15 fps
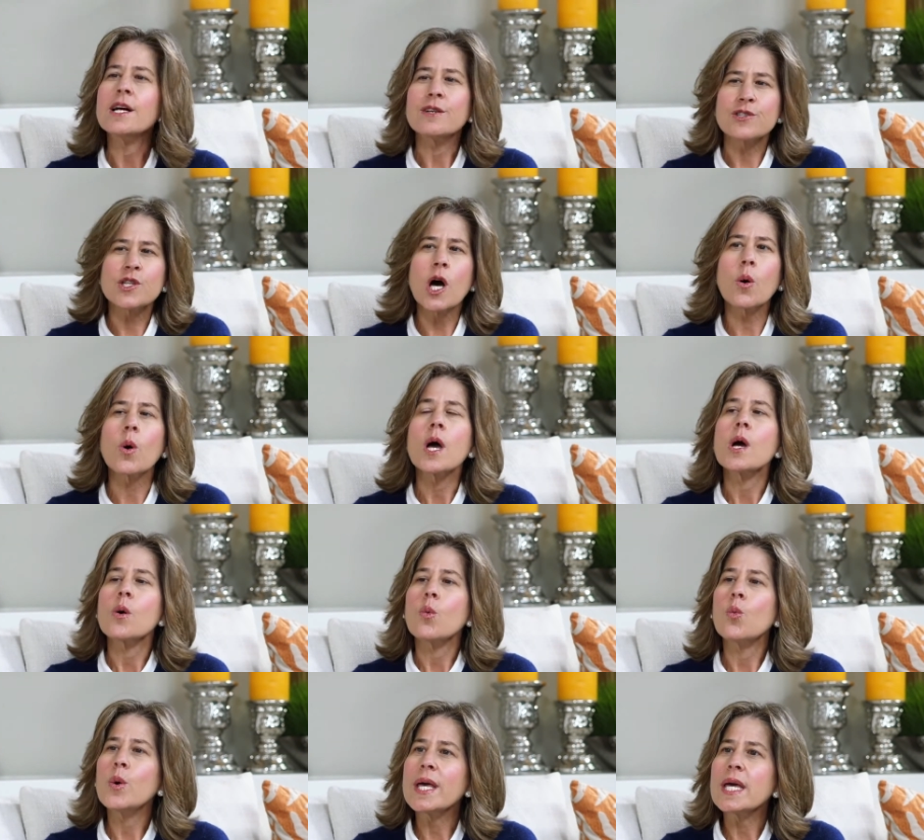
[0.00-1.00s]
So
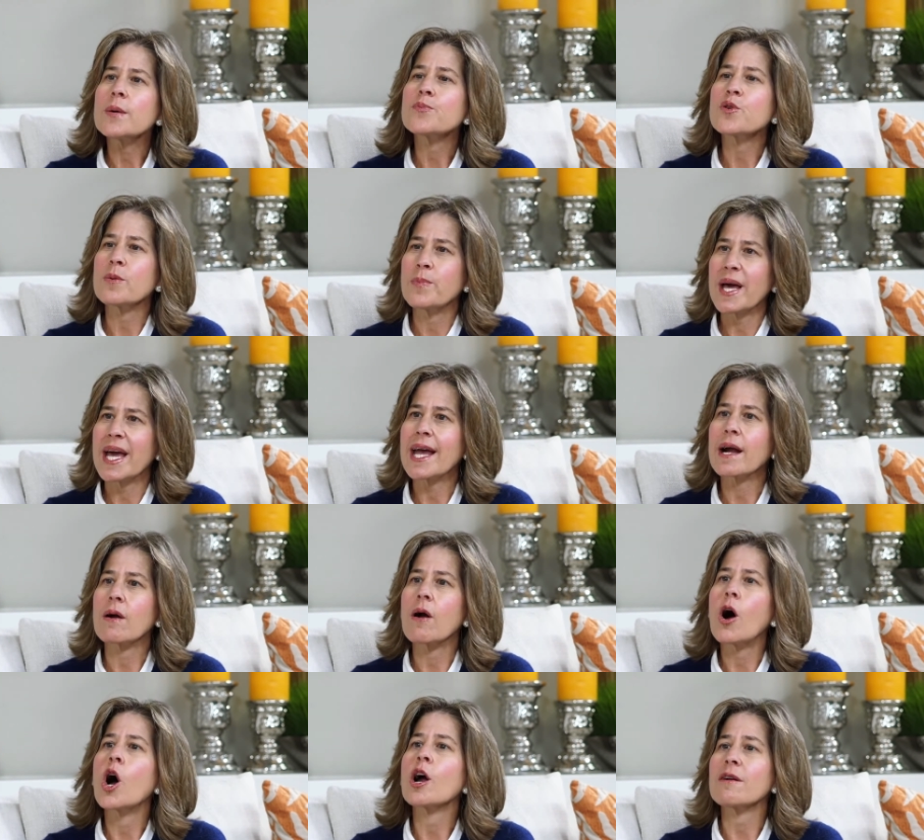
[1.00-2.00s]
we
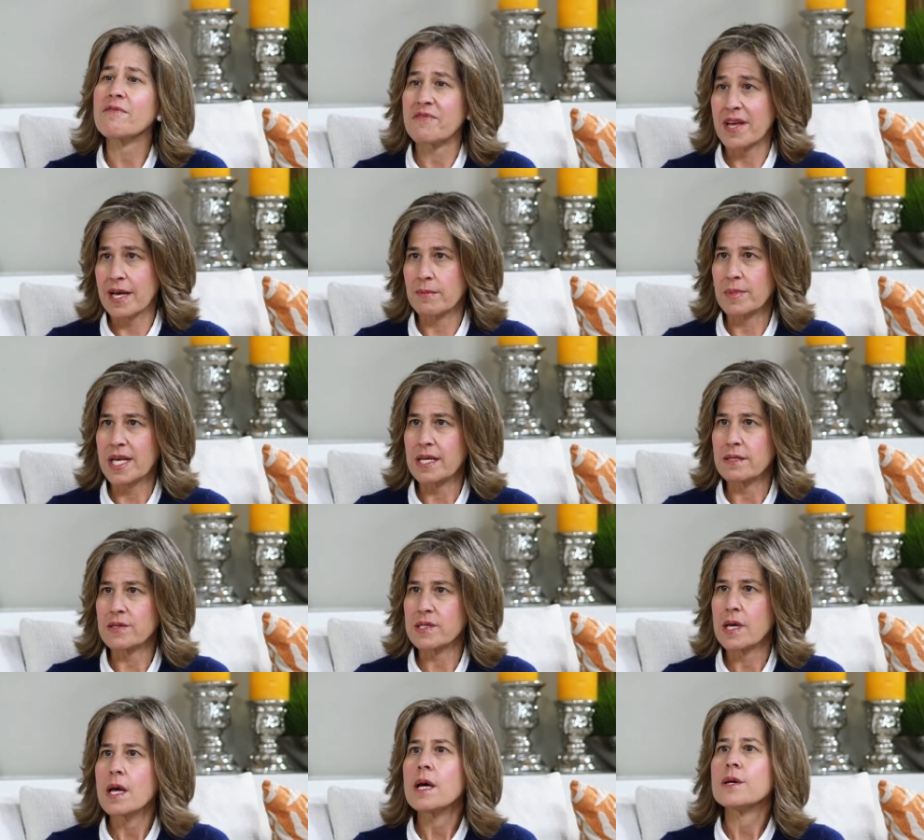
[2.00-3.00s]
prepare our
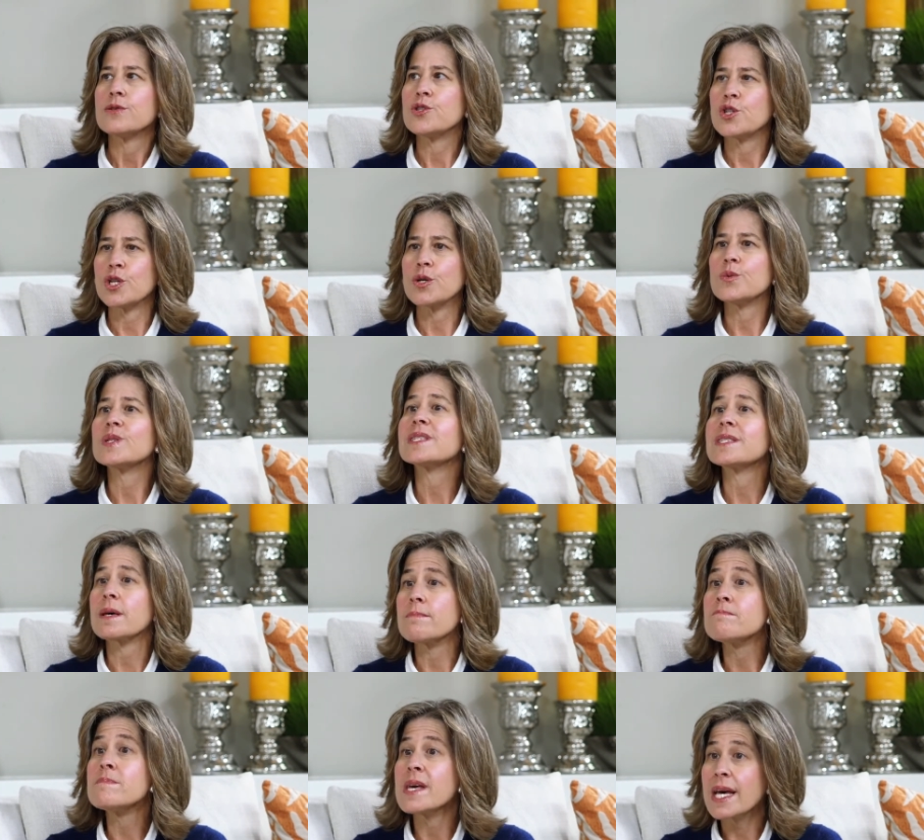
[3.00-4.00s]
families to
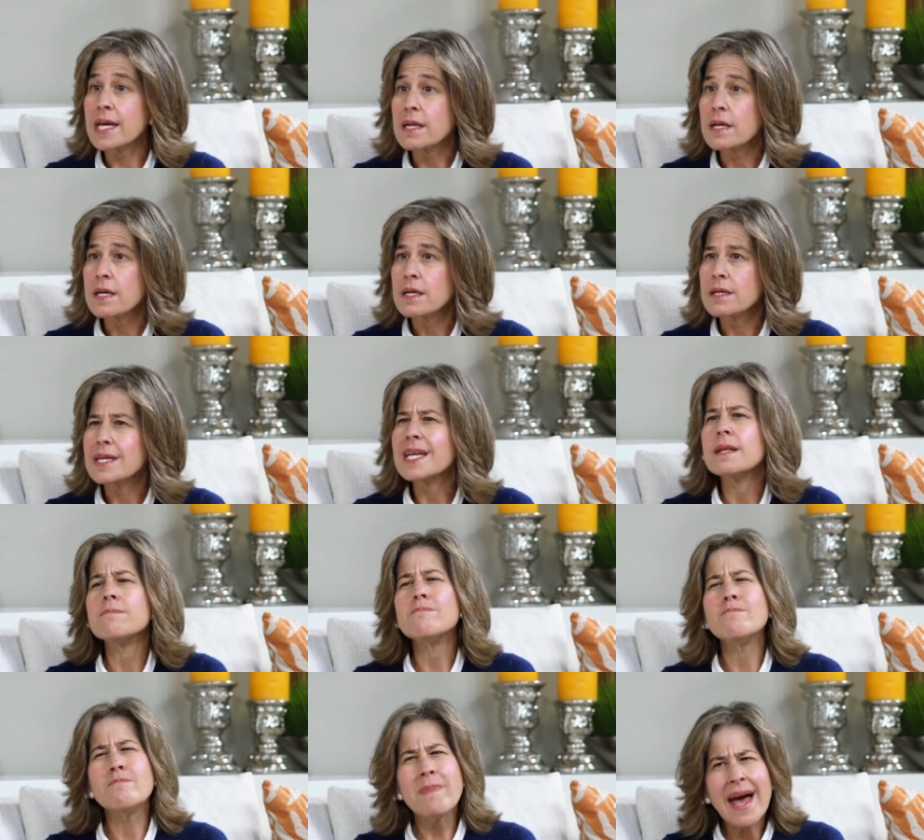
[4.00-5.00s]
submit,
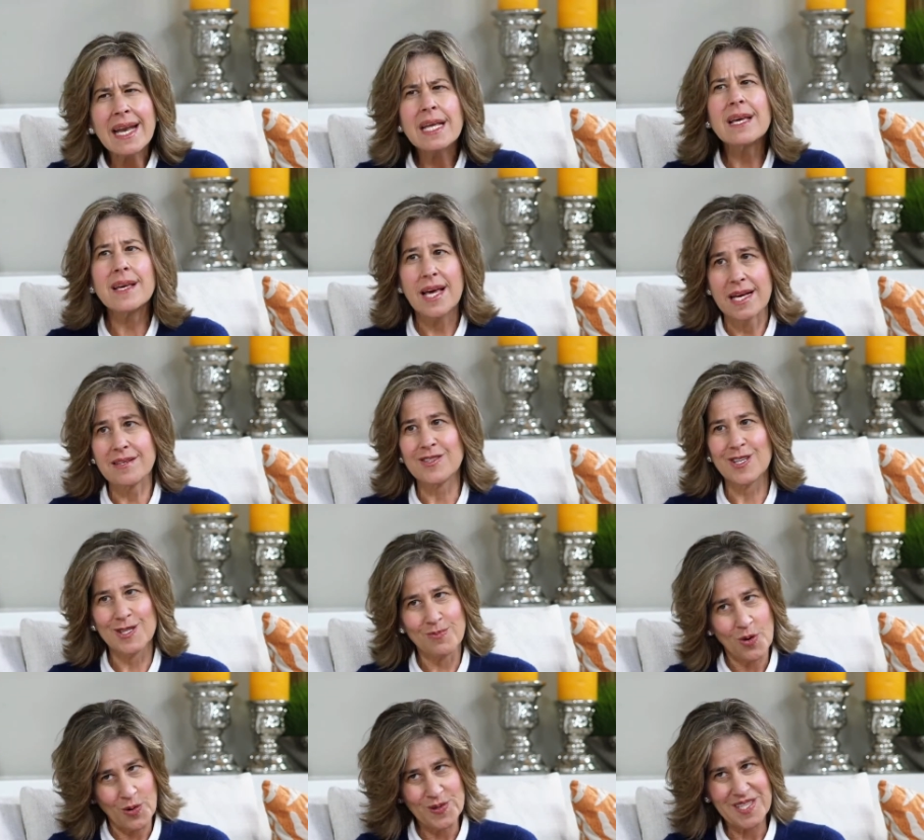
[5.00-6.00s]
in many cases,
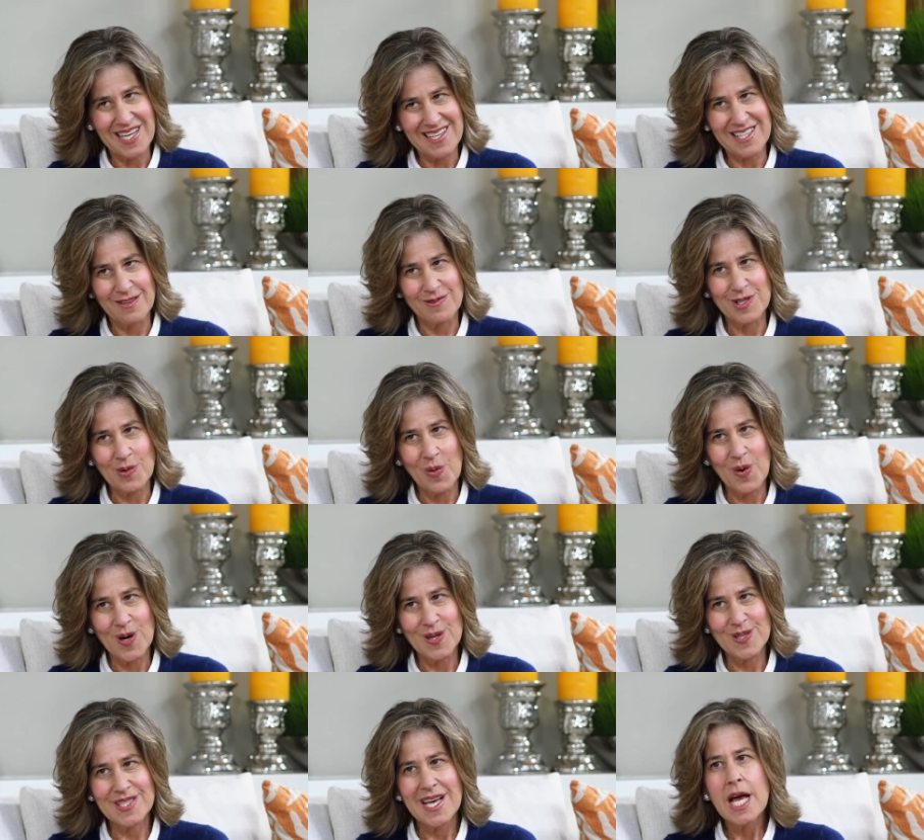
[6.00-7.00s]
both sets of
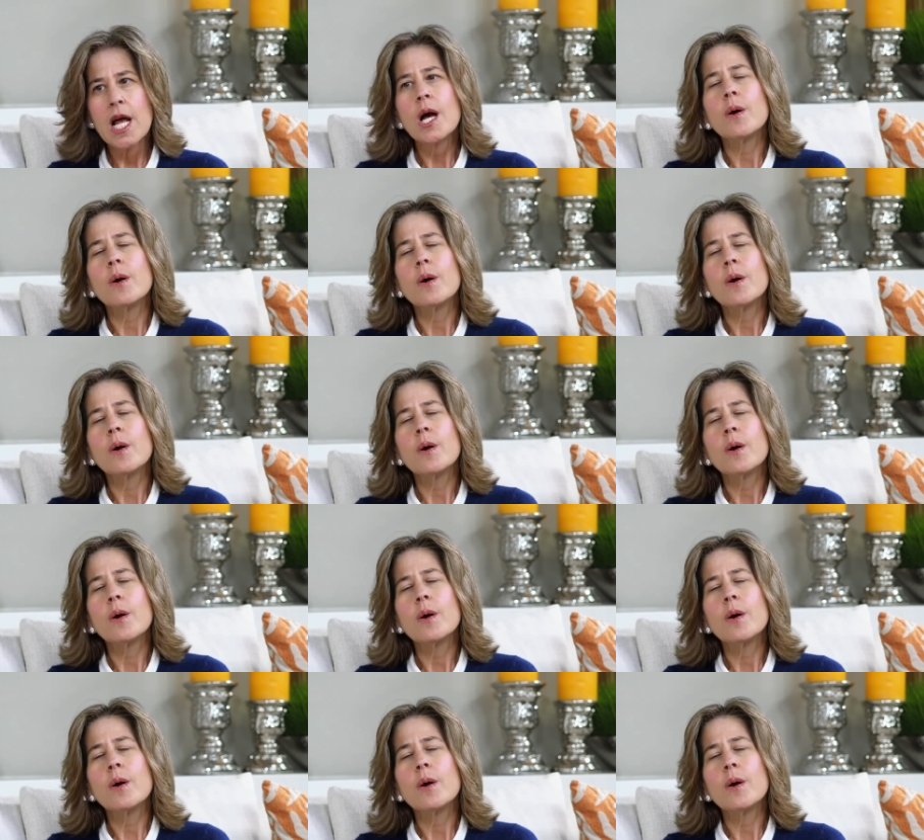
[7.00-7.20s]
scores. Okay.